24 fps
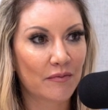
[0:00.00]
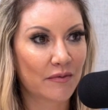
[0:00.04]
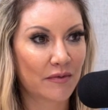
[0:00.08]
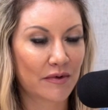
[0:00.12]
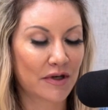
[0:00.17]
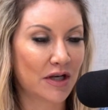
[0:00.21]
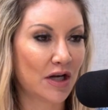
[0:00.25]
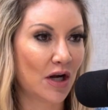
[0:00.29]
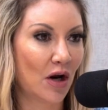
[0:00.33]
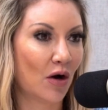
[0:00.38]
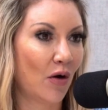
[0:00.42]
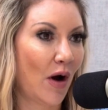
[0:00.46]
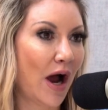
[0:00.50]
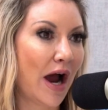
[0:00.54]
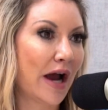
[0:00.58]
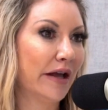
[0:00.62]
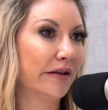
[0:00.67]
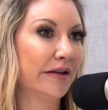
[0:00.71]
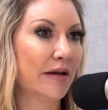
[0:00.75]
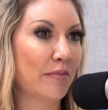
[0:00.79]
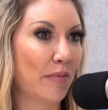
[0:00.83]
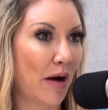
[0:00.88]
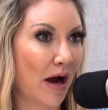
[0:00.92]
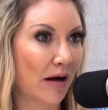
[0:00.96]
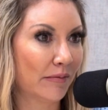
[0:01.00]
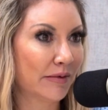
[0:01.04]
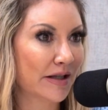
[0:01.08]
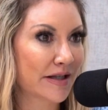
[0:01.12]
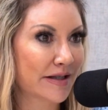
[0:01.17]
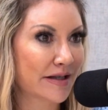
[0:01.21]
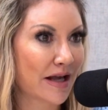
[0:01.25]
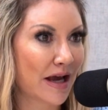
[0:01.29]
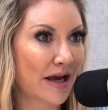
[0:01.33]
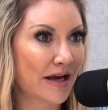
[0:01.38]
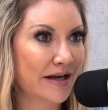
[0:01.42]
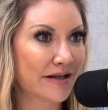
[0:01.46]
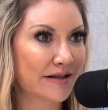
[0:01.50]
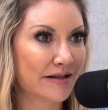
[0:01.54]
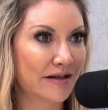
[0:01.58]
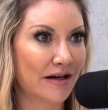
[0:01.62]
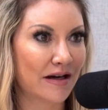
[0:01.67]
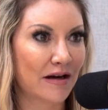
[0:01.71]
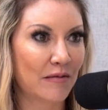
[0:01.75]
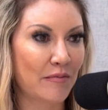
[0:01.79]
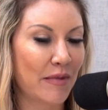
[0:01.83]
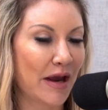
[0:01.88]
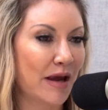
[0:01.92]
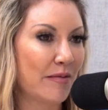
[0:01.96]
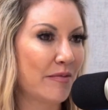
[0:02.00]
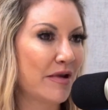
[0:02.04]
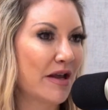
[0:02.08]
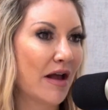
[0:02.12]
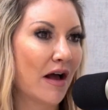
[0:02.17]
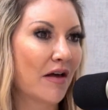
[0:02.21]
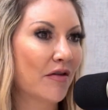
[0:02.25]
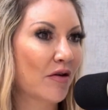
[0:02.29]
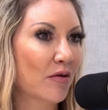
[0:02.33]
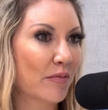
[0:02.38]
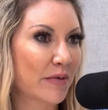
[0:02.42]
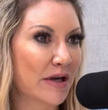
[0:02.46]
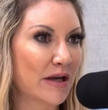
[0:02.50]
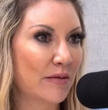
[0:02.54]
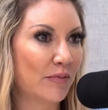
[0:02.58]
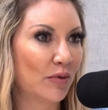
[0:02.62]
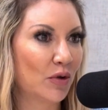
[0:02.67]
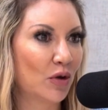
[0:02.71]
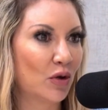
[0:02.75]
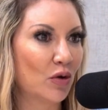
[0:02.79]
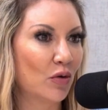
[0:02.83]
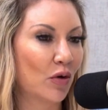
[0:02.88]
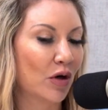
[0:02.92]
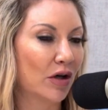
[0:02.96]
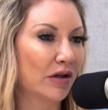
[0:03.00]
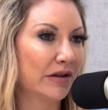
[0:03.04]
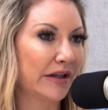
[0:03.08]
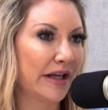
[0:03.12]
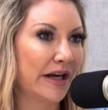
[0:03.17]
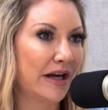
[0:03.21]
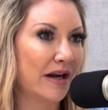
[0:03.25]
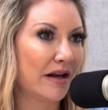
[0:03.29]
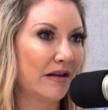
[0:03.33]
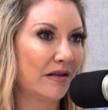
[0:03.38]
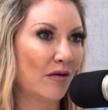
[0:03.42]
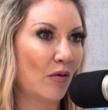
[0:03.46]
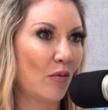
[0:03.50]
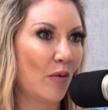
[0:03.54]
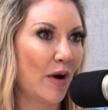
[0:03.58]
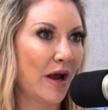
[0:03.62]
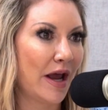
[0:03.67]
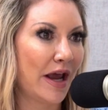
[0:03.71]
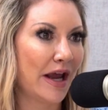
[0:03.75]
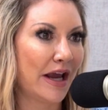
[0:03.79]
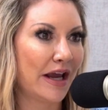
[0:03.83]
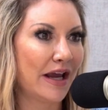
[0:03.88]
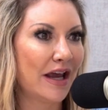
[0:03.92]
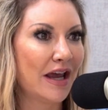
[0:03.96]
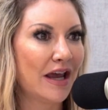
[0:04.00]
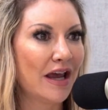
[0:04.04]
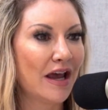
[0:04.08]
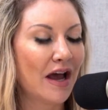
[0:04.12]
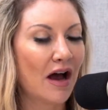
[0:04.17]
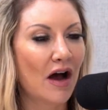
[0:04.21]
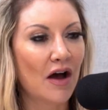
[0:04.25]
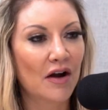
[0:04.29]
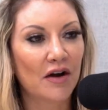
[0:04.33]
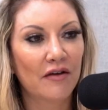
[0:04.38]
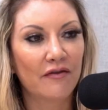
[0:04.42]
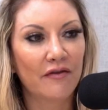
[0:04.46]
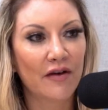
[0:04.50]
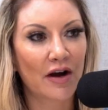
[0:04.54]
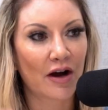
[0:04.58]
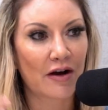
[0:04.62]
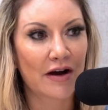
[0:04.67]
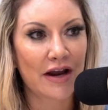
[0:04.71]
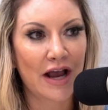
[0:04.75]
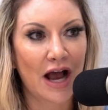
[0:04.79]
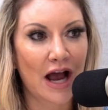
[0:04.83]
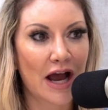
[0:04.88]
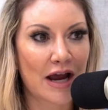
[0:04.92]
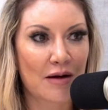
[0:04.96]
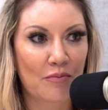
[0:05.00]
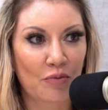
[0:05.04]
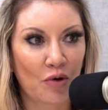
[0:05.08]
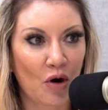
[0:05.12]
you know, highly publicized and it may be other people who are leading the way on a very high